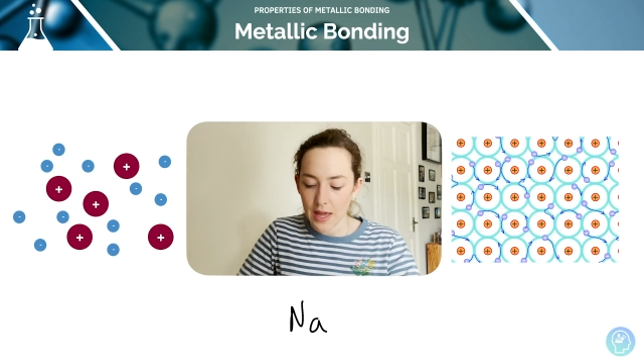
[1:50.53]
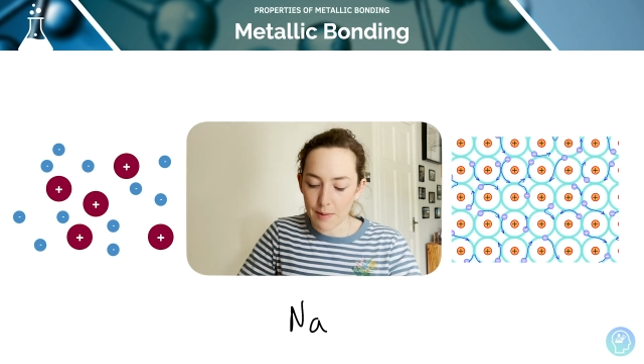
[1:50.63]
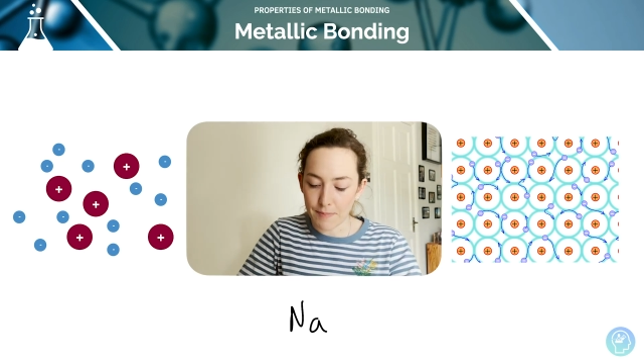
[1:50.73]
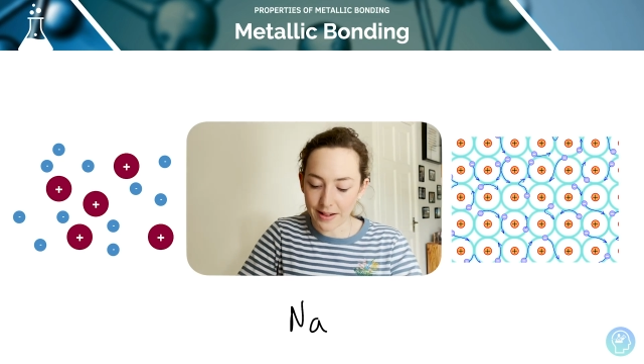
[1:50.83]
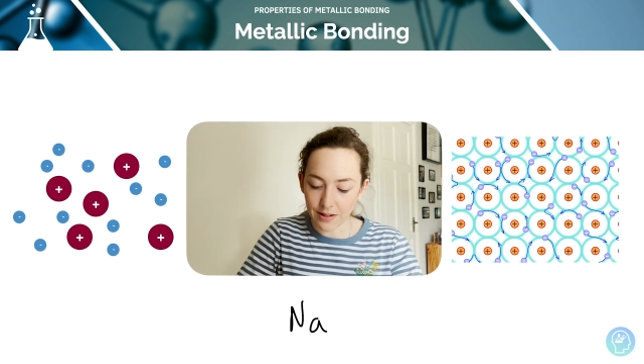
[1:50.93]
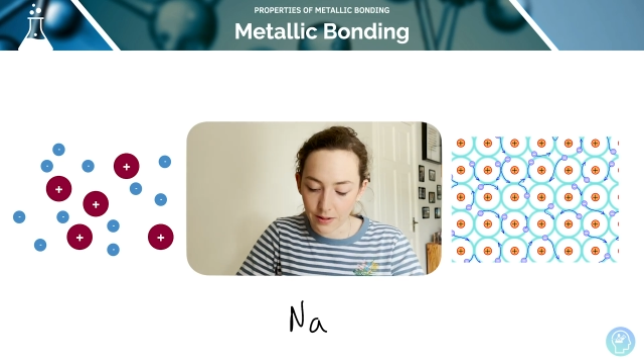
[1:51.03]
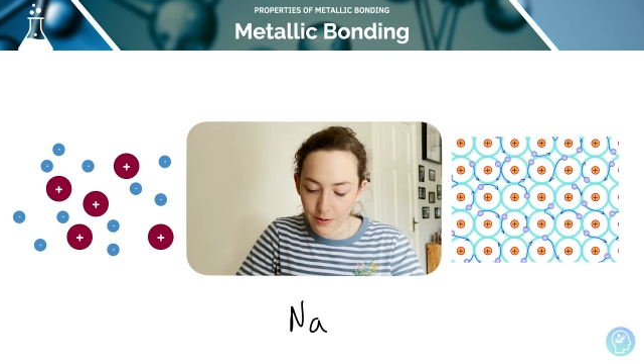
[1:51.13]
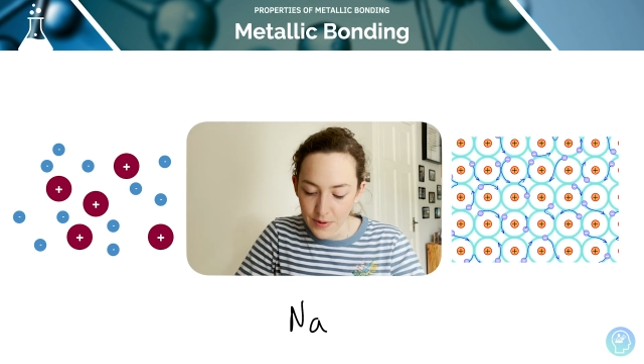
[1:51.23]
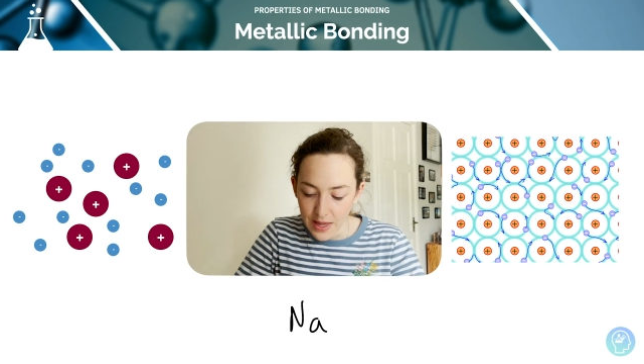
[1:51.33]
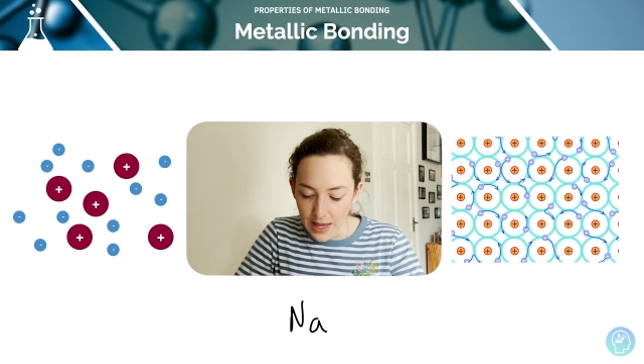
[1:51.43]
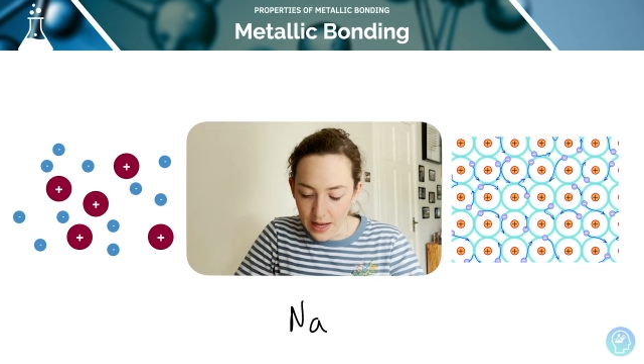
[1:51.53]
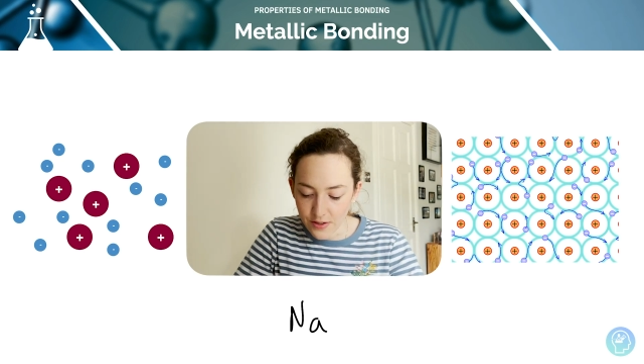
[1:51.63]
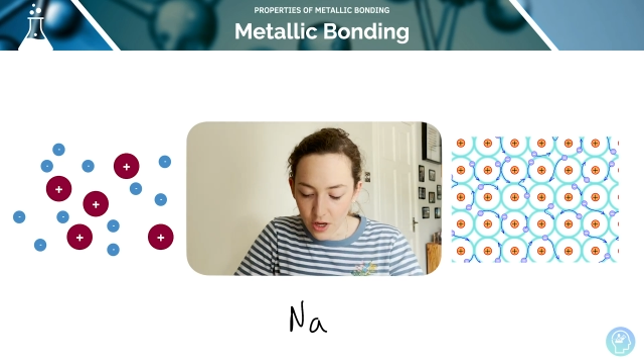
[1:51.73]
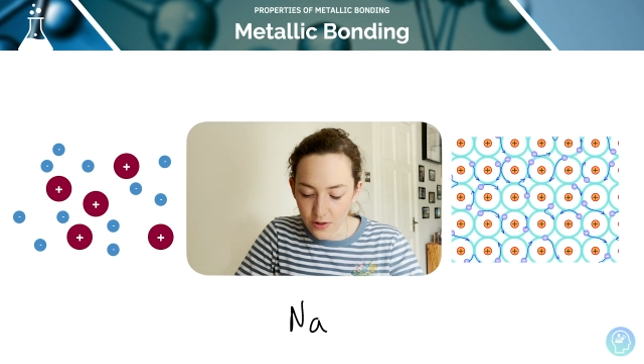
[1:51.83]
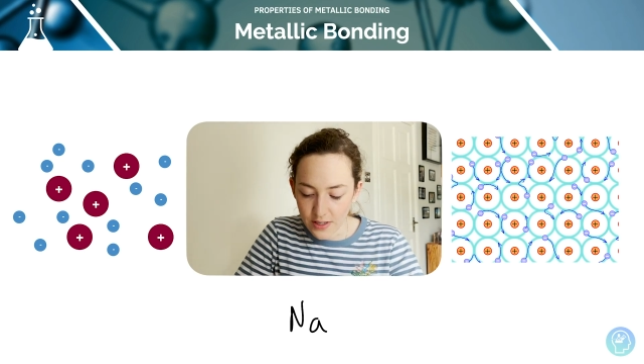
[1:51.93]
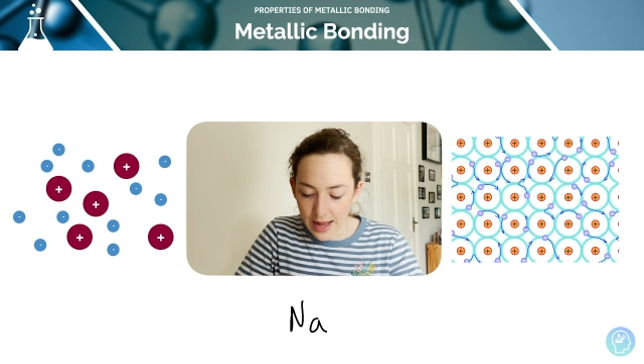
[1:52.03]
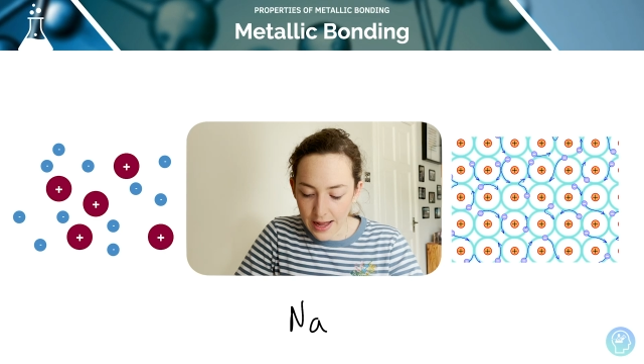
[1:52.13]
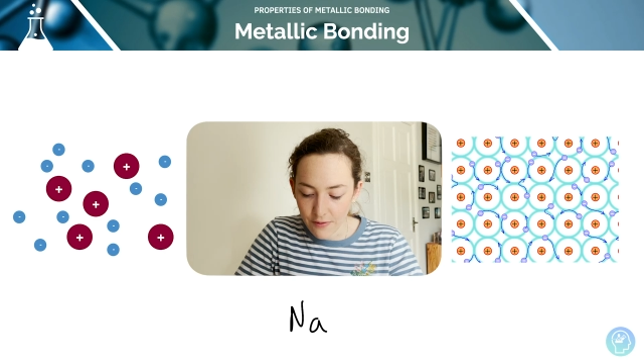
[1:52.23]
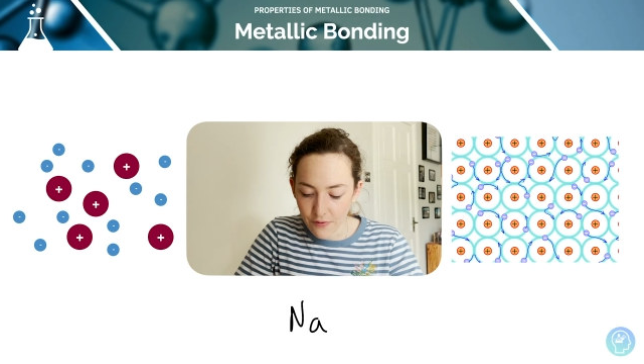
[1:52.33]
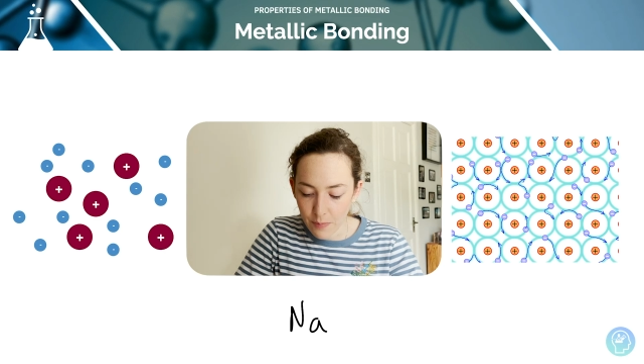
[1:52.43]
metal is going
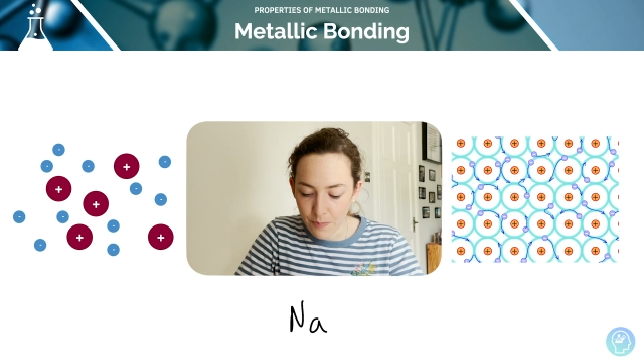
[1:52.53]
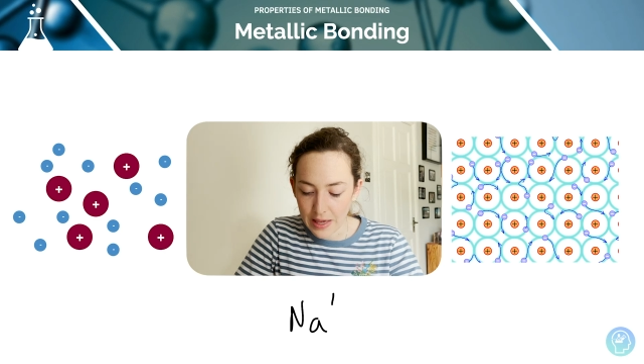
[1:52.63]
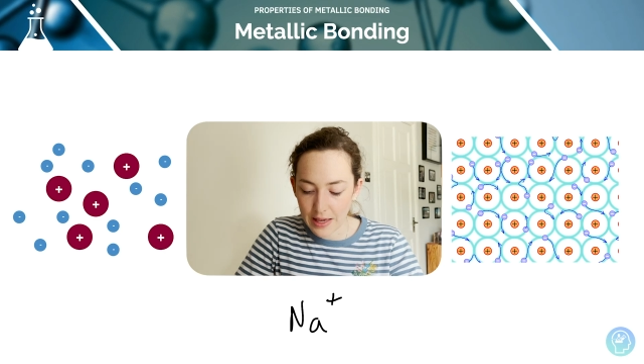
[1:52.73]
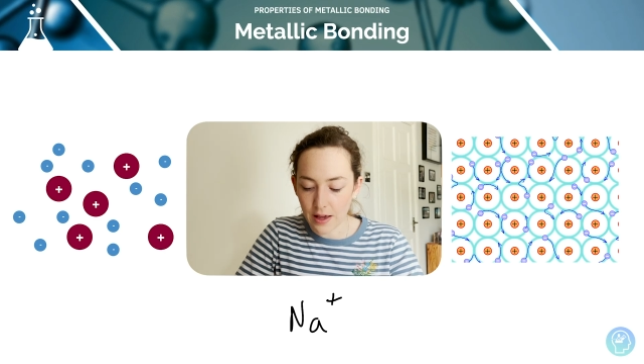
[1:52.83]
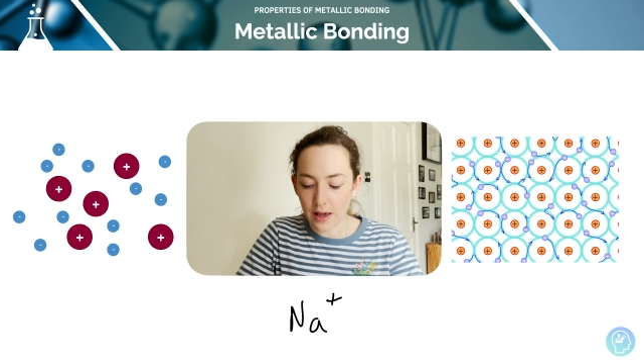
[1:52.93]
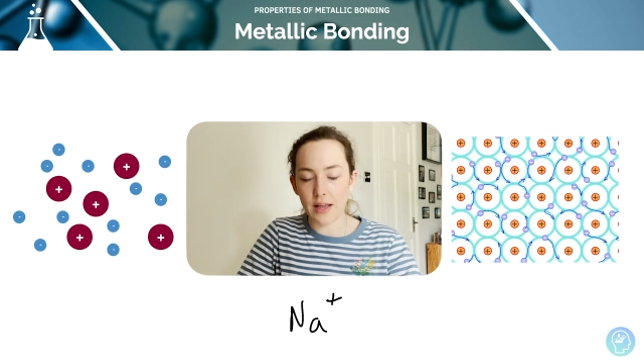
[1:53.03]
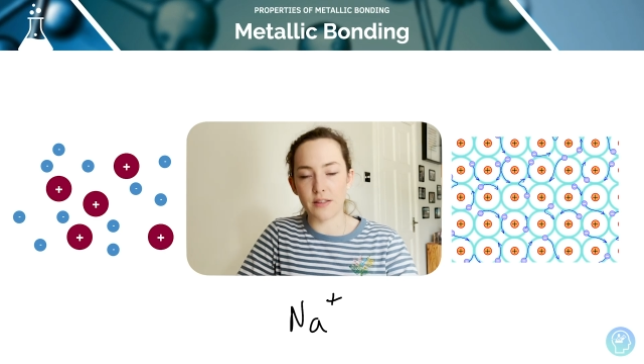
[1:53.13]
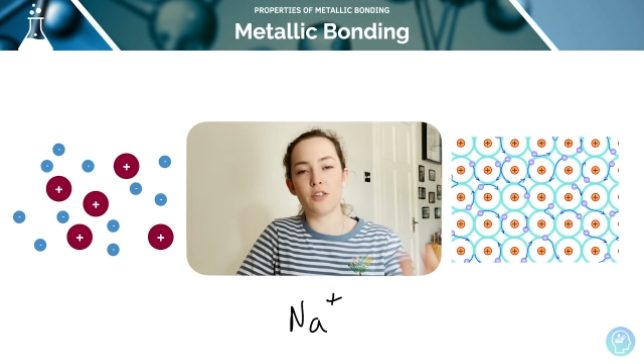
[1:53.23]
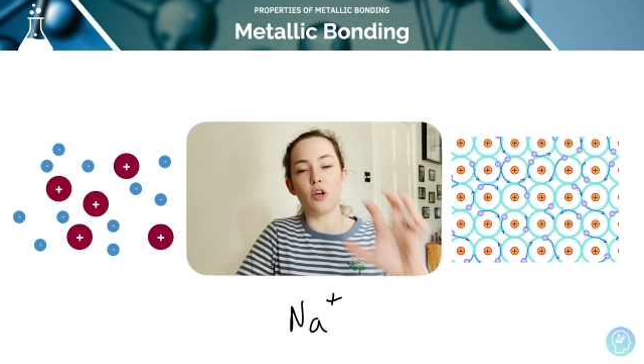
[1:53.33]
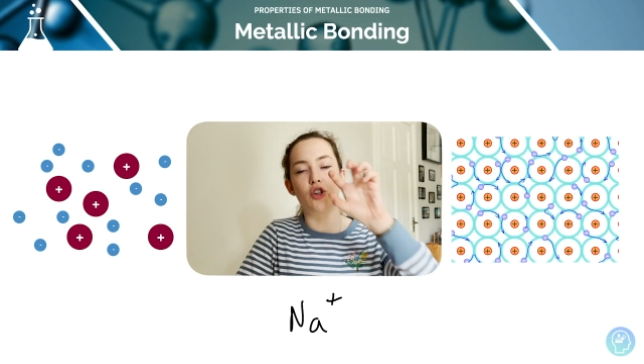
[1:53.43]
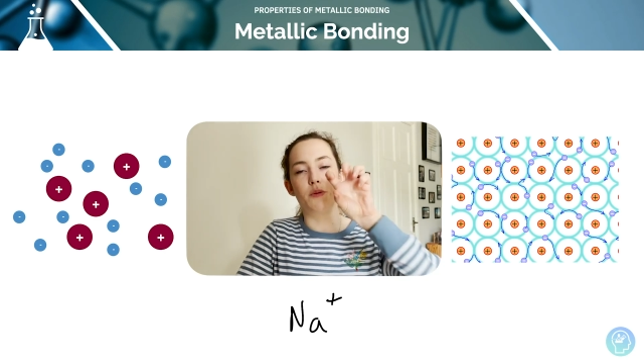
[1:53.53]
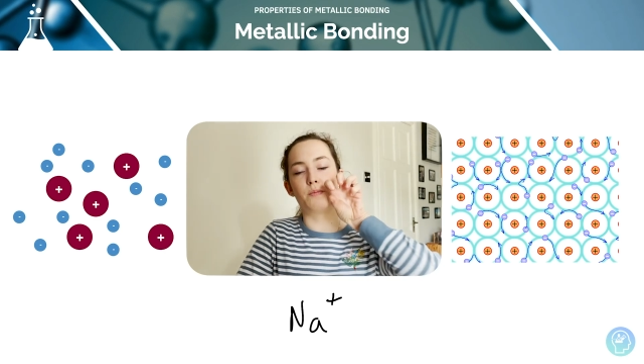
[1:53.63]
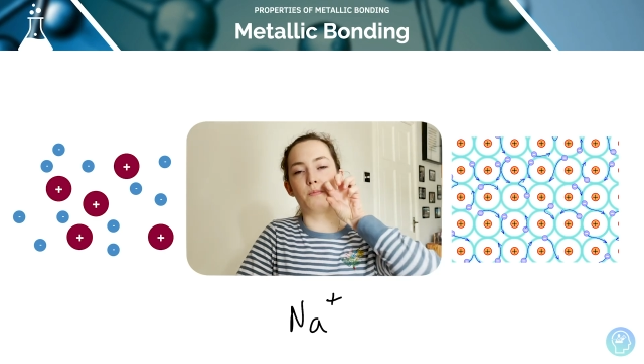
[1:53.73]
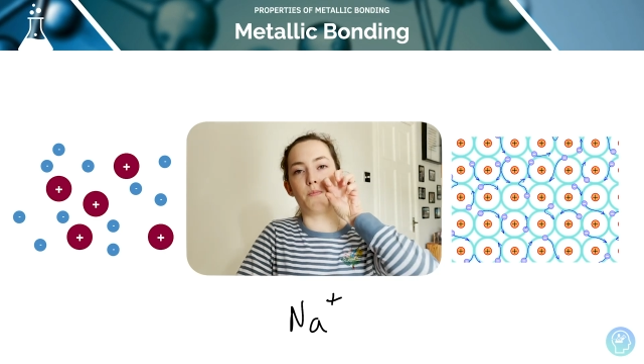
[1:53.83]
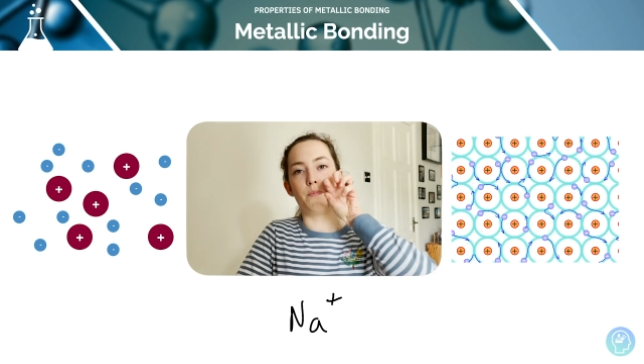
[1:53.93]
to be its sodium